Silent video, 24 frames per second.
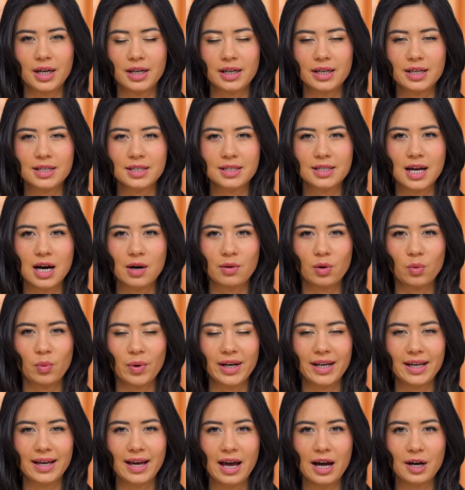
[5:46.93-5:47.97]
and is now
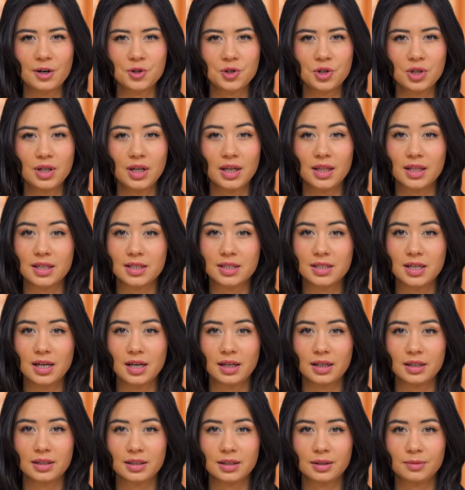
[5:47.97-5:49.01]
awaiting action in the
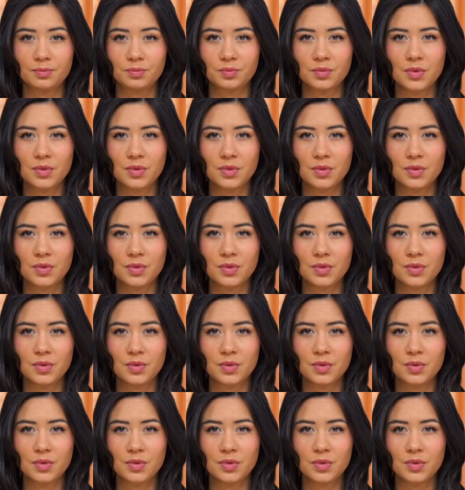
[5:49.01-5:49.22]
Senate.